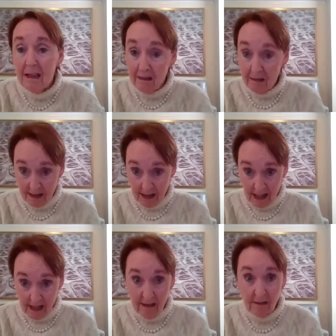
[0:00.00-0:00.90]
these
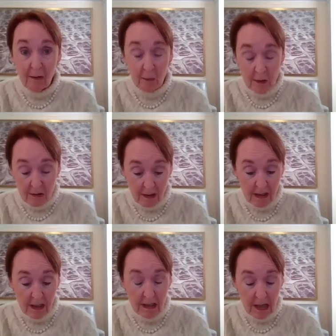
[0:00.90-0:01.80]
days,
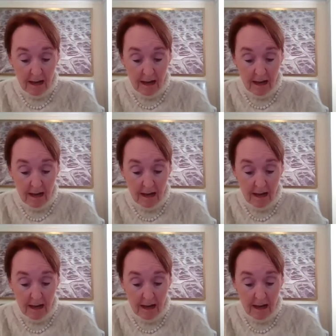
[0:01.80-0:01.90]
especially